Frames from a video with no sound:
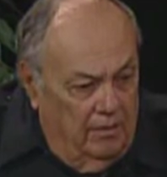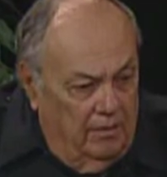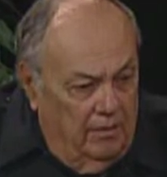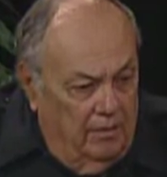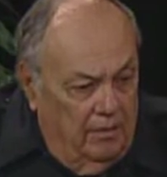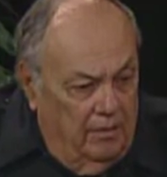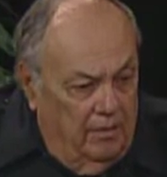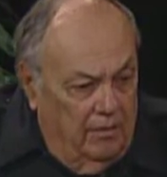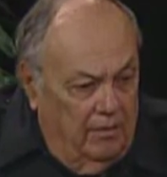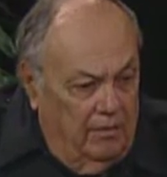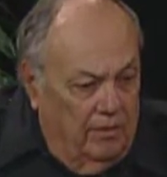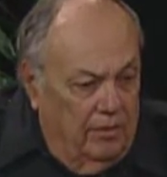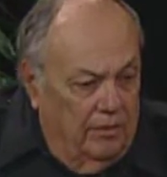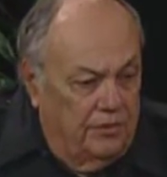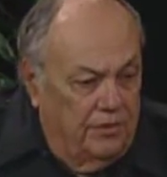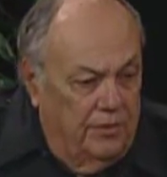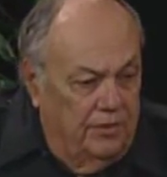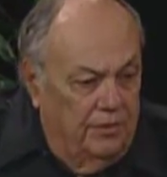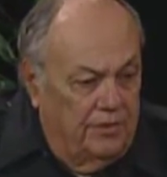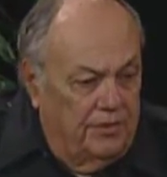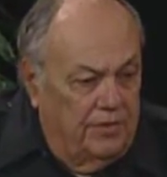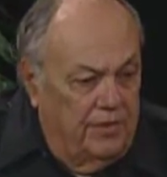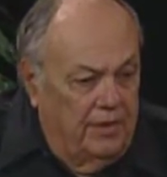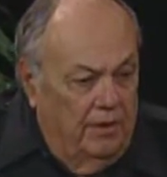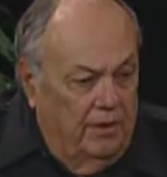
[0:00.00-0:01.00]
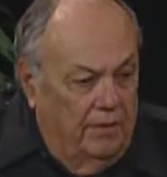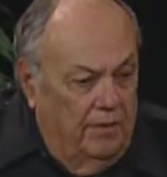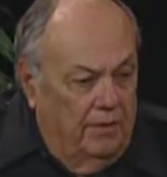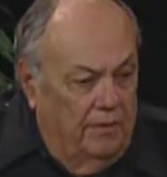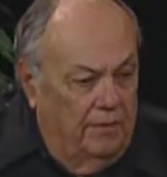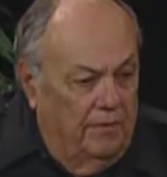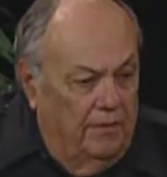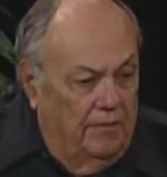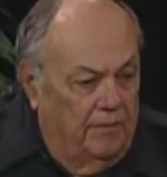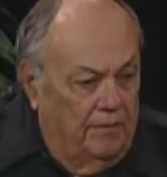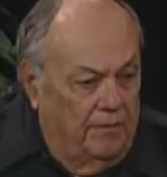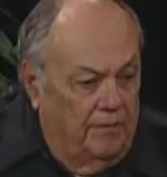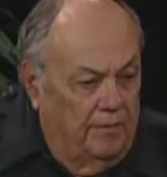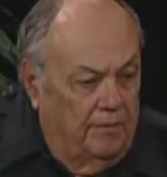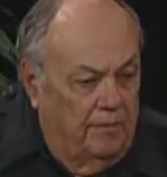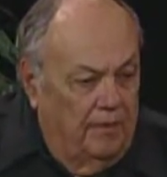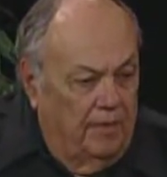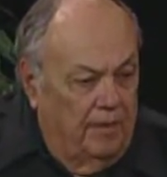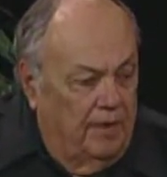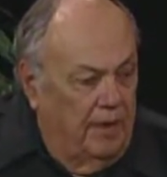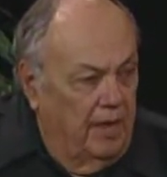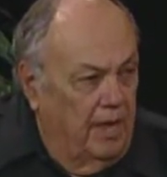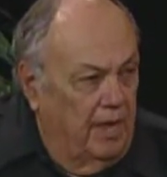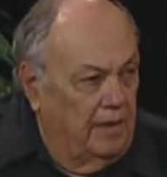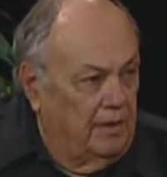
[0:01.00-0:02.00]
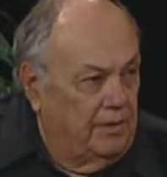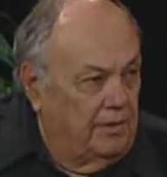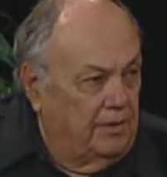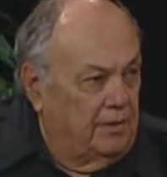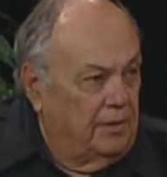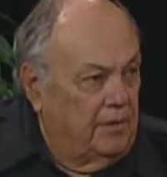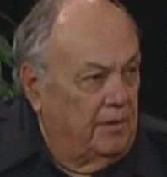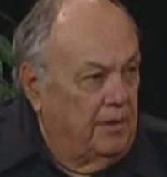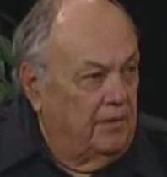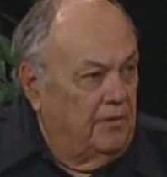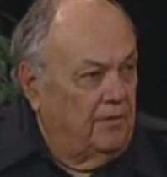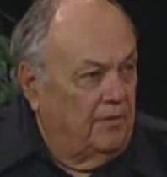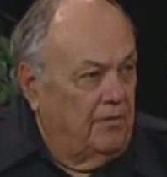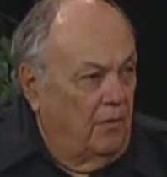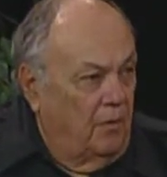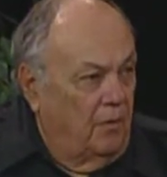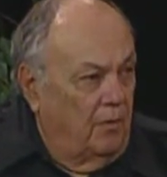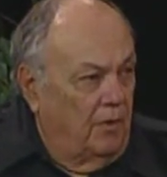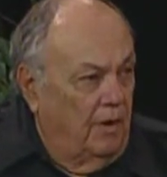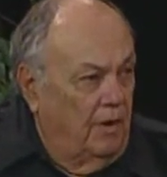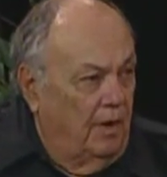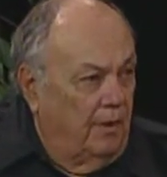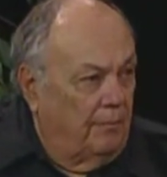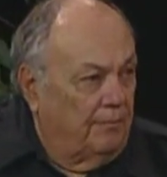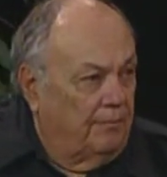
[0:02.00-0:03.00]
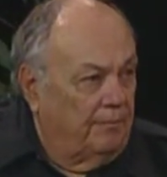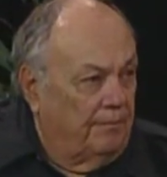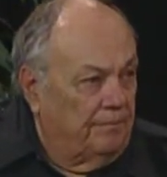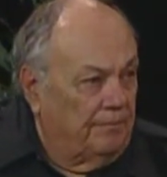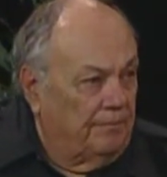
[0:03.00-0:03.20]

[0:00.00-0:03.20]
large hotel from the 9th, 10th floor up.